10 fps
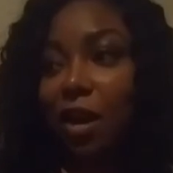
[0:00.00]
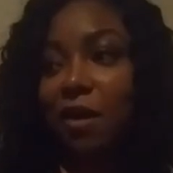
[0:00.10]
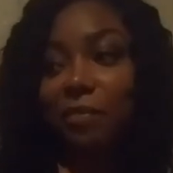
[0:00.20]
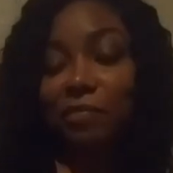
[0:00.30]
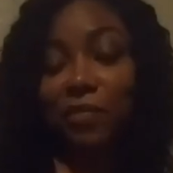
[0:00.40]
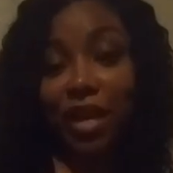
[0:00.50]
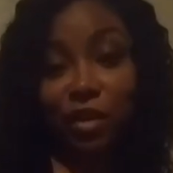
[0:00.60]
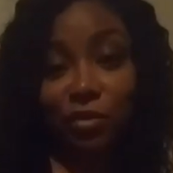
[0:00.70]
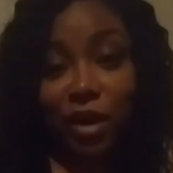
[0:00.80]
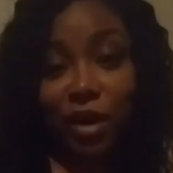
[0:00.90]
Thank
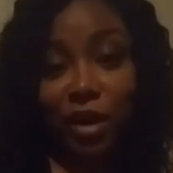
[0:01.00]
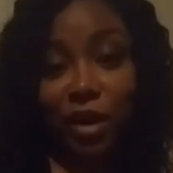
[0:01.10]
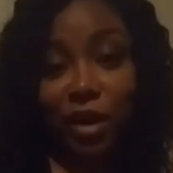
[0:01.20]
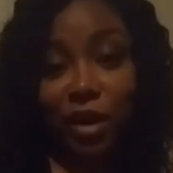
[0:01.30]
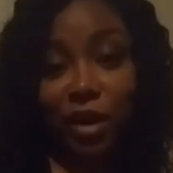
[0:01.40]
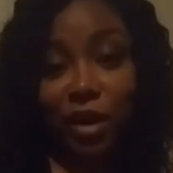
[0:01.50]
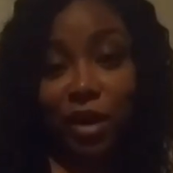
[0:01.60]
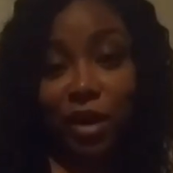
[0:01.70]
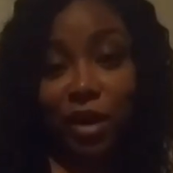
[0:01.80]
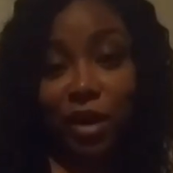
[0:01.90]
you guys so
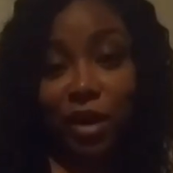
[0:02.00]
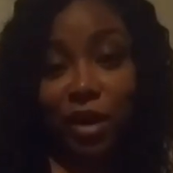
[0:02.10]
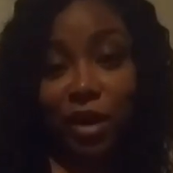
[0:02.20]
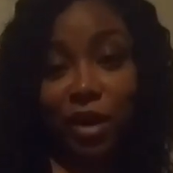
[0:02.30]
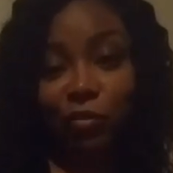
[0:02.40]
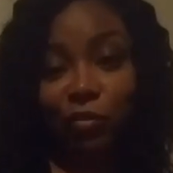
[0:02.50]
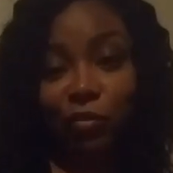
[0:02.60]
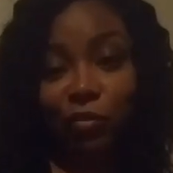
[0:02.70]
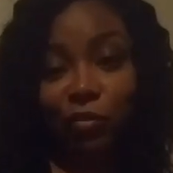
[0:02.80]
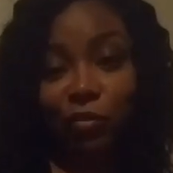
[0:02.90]
much. I
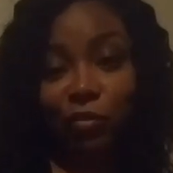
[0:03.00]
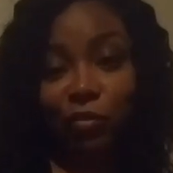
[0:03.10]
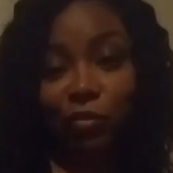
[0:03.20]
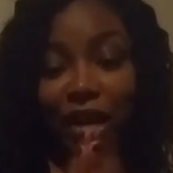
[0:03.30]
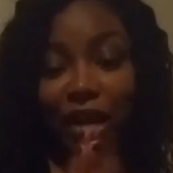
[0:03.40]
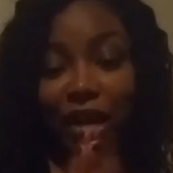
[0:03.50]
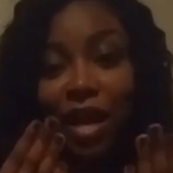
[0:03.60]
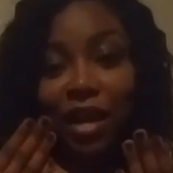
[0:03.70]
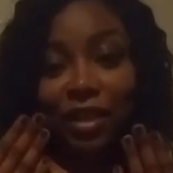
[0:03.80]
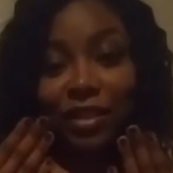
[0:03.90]
really
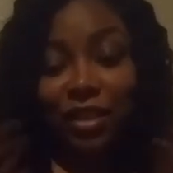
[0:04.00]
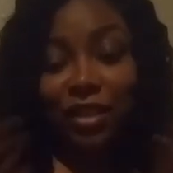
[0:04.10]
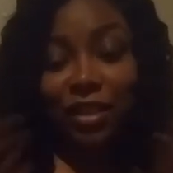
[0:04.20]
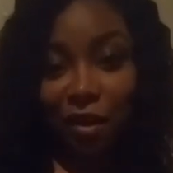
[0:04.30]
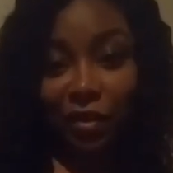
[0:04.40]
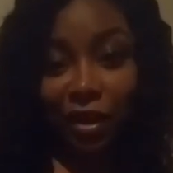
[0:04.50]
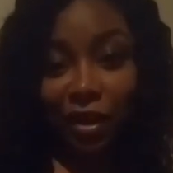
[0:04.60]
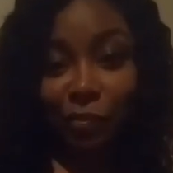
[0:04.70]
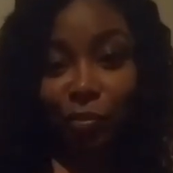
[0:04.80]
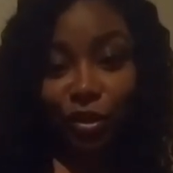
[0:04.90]
just
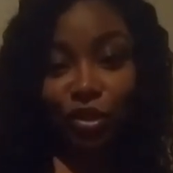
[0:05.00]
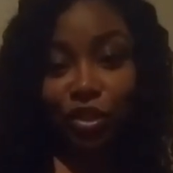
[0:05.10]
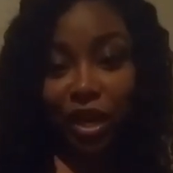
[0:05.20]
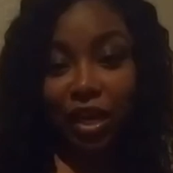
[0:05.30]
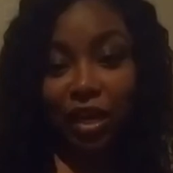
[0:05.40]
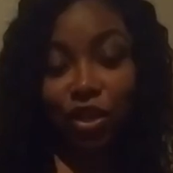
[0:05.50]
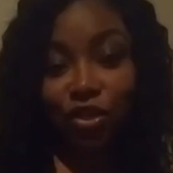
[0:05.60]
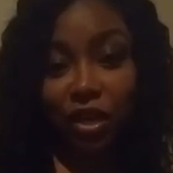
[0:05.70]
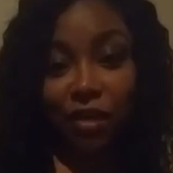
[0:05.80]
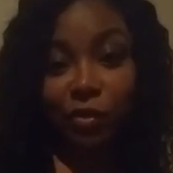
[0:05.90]
love and appreciate each
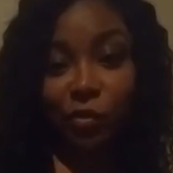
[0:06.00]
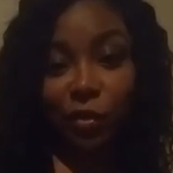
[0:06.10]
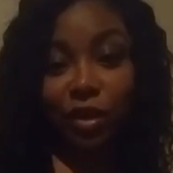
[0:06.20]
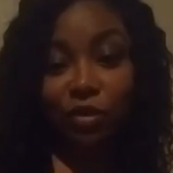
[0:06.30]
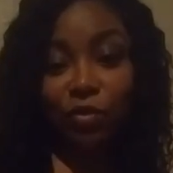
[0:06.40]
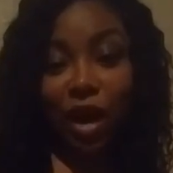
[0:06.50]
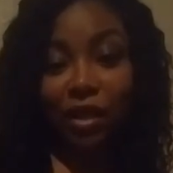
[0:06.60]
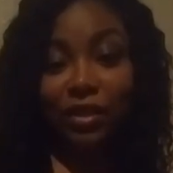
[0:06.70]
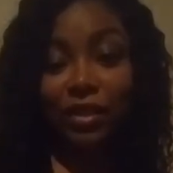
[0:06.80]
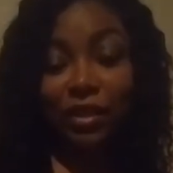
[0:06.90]
and every one of you. I
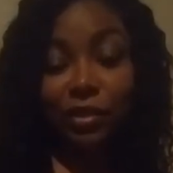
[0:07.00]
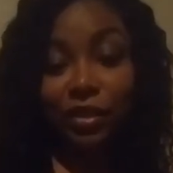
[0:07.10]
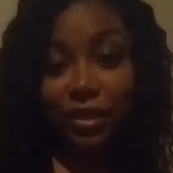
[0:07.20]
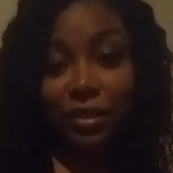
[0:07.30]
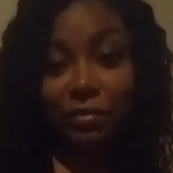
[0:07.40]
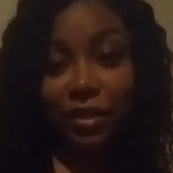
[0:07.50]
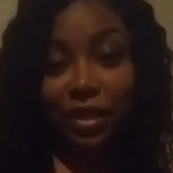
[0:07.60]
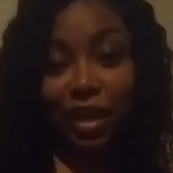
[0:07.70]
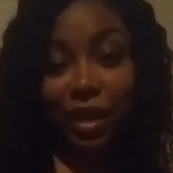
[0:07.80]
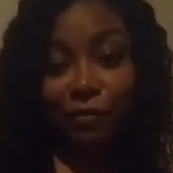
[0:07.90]
seriously mean
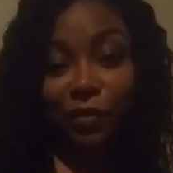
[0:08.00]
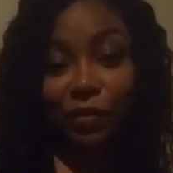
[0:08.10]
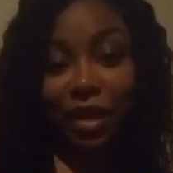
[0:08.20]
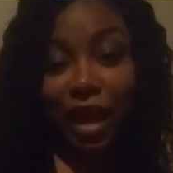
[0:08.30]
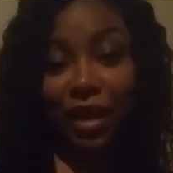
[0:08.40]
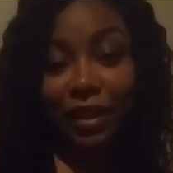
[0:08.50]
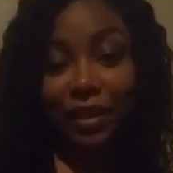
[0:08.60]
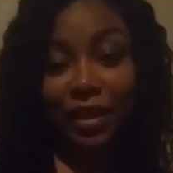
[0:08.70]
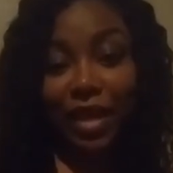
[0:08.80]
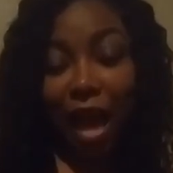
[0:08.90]
that from
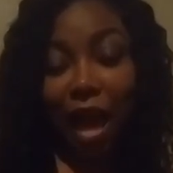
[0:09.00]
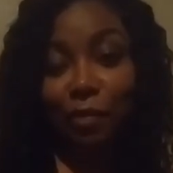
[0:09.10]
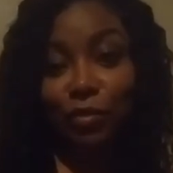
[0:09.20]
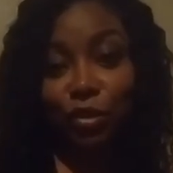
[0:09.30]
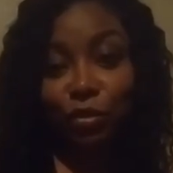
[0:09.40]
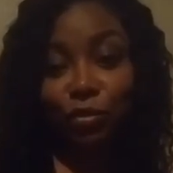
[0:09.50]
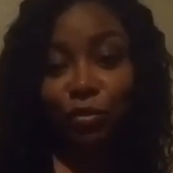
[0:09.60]
the absolute